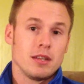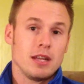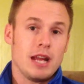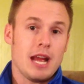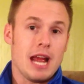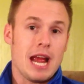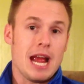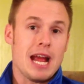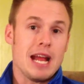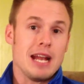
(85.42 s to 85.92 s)

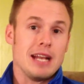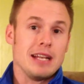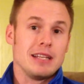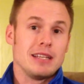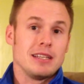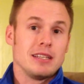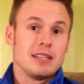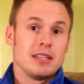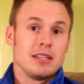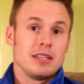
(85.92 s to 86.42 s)
And
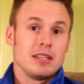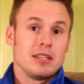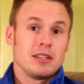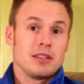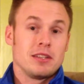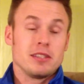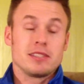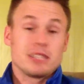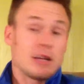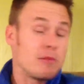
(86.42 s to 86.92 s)

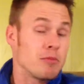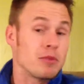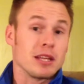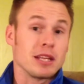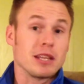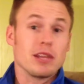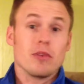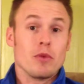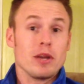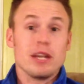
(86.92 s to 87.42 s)
the
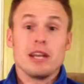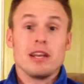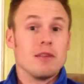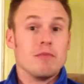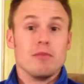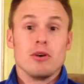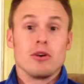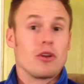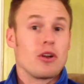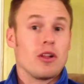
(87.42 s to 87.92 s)
something that we need to
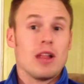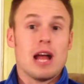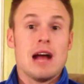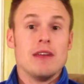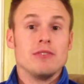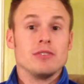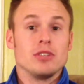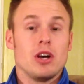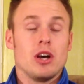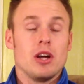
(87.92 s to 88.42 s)
build our
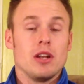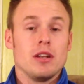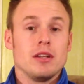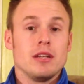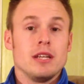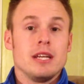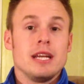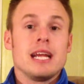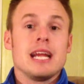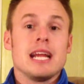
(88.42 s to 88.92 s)
lives on
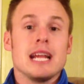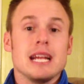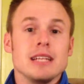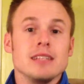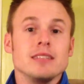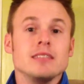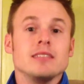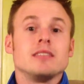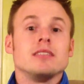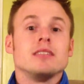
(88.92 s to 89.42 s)

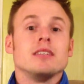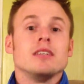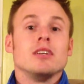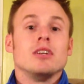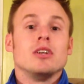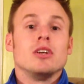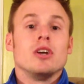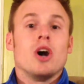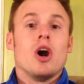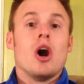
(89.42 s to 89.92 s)
is
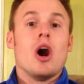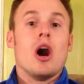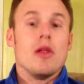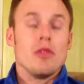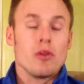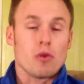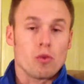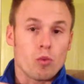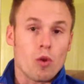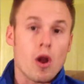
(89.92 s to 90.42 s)
on
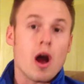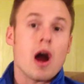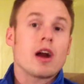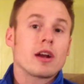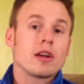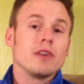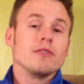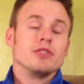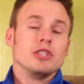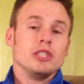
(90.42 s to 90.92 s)
the
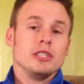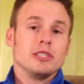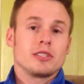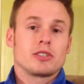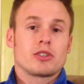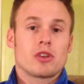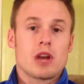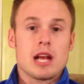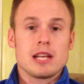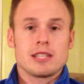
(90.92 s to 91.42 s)
rock of Jesus
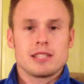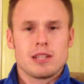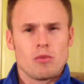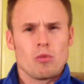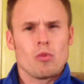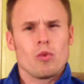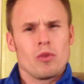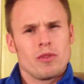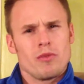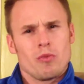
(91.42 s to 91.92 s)
Christ. And
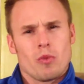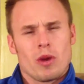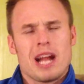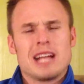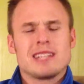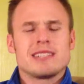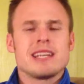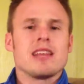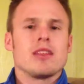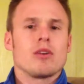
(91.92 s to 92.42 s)
when I
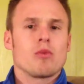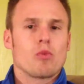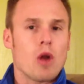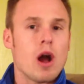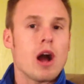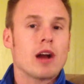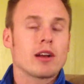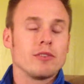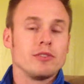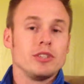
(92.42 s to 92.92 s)
say the
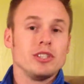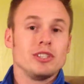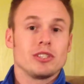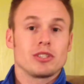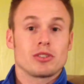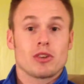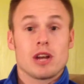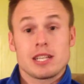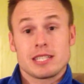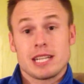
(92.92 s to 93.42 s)
rock of
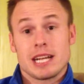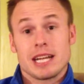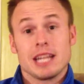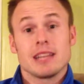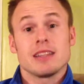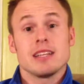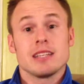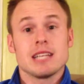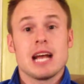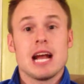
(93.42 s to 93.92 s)
Jesus Christ, I
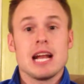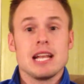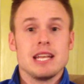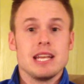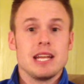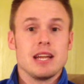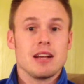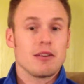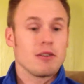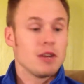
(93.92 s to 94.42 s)
get this
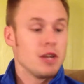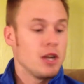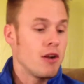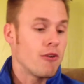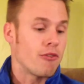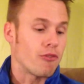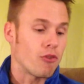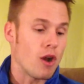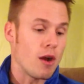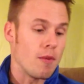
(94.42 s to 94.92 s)
idea
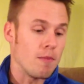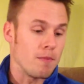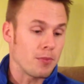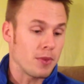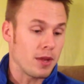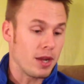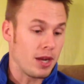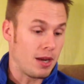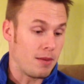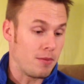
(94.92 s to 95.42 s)
from
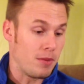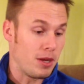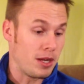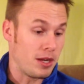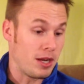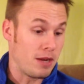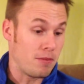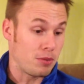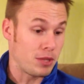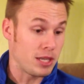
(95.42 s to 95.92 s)

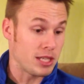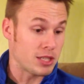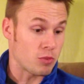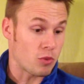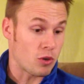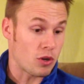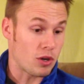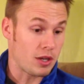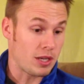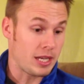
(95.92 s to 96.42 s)
a place
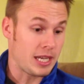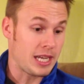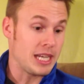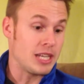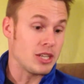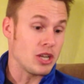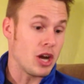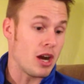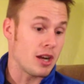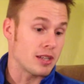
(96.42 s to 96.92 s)
where he
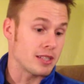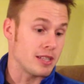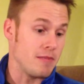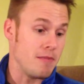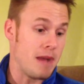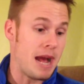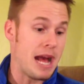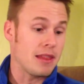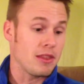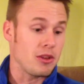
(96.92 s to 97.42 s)
talks in
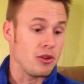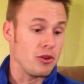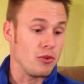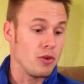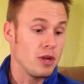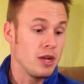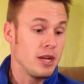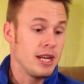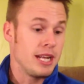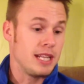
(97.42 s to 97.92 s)
Matthew.
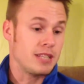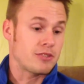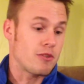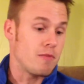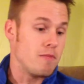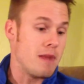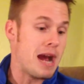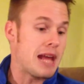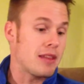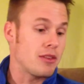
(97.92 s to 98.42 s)
It's
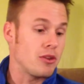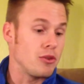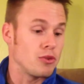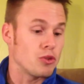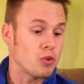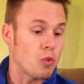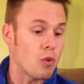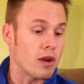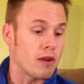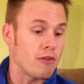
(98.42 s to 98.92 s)
from Matthew
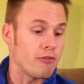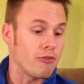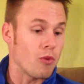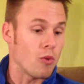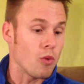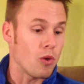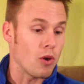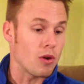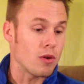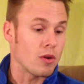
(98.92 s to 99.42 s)

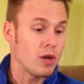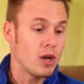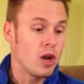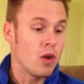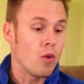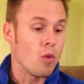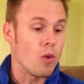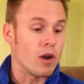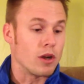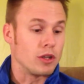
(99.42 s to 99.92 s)
24,
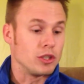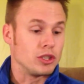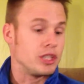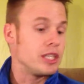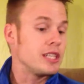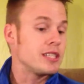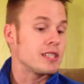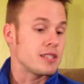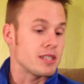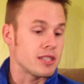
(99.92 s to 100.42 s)
where
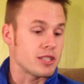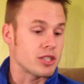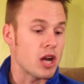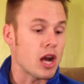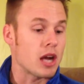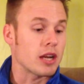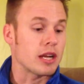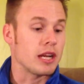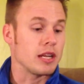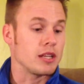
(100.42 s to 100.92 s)
Jesus is
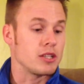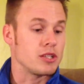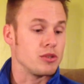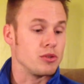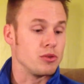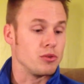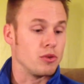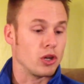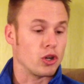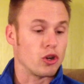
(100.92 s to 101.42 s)
talking
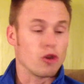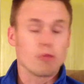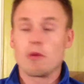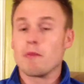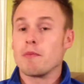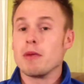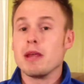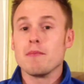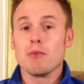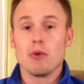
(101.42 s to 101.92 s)
to a group
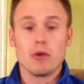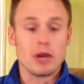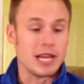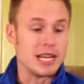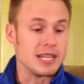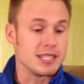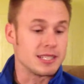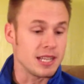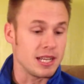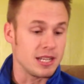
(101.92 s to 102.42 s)
of people, and
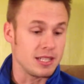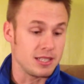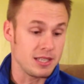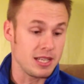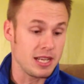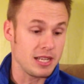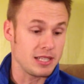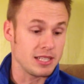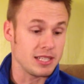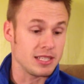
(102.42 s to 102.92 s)
he says
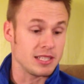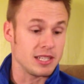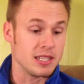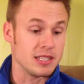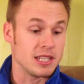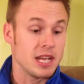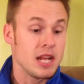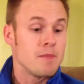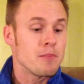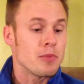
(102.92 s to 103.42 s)
this. He
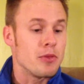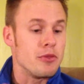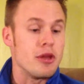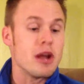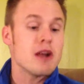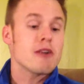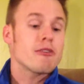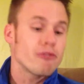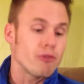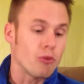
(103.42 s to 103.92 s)
says,
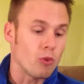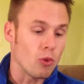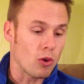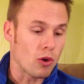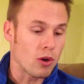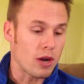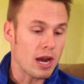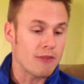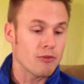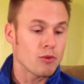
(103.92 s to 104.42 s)

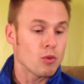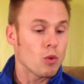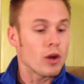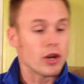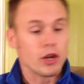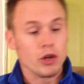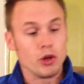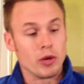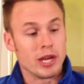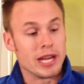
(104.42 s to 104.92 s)
"Therefore,
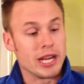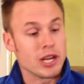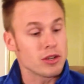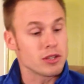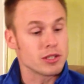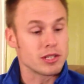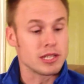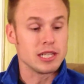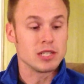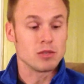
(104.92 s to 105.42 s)
everyone who
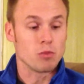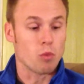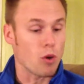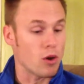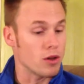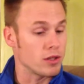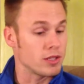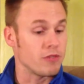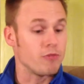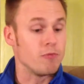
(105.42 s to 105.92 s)
hears these
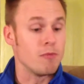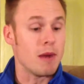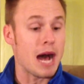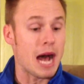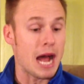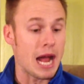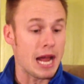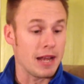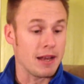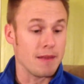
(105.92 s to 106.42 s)
words of
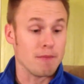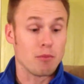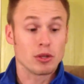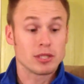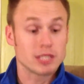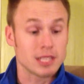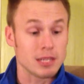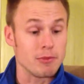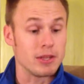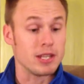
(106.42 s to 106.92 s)
mine and
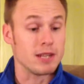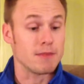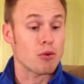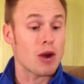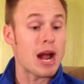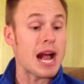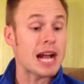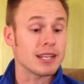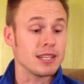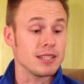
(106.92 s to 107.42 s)
puts them into
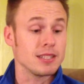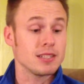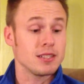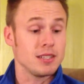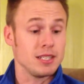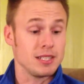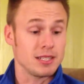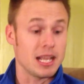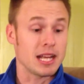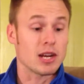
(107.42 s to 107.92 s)
practice
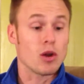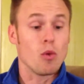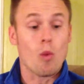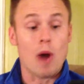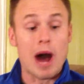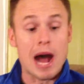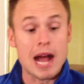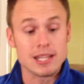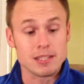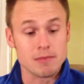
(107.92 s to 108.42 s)
is like a
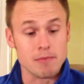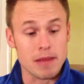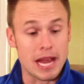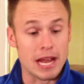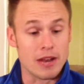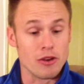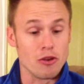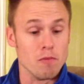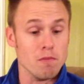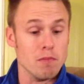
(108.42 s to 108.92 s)
wise
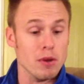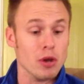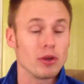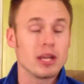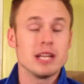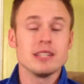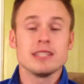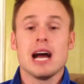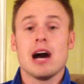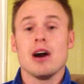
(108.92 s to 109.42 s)
man who built
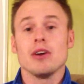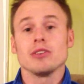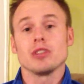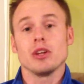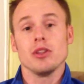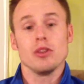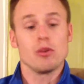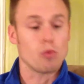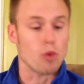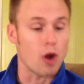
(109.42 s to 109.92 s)
his house
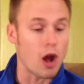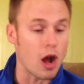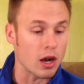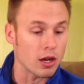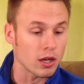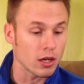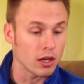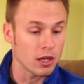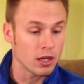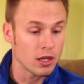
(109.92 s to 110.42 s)
on the
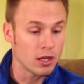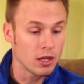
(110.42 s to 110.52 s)
rock.